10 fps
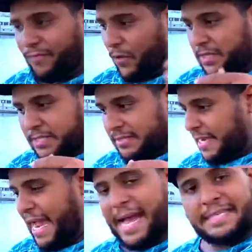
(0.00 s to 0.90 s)
First
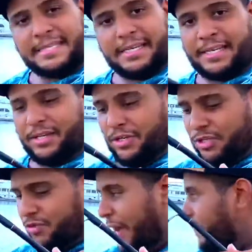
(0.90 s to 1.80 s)
cast, and you
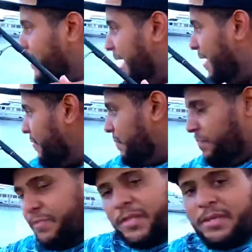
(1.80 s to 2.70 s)
just drop it down,
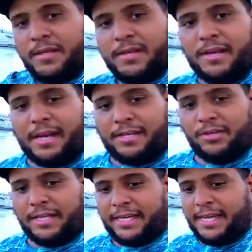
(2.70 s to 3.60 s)
and you
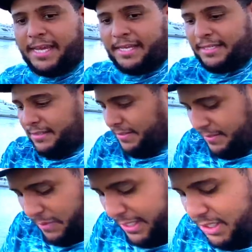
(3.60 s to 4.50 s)
let it hit.
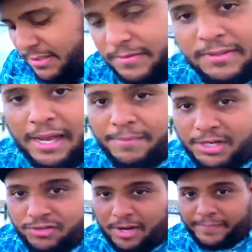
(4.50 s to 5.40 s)
Watch. I'm going
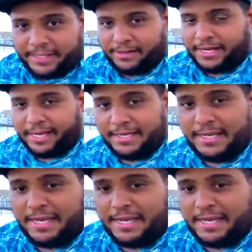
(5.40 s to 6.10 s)
to drop it down again.